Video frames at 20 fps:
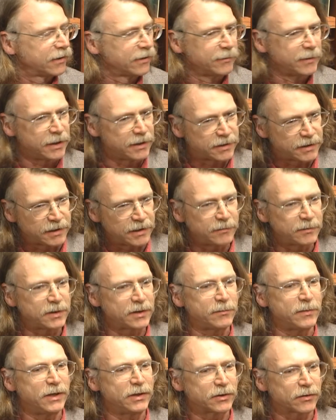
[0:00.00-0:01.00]
Um, and it seems
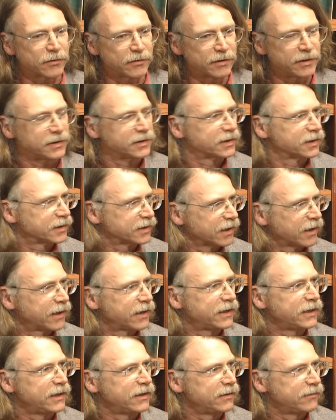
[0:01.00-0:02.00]
to be turning
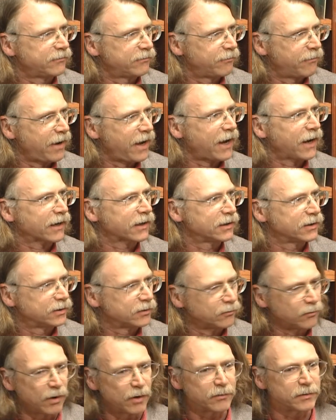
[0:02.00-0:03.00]
society back into what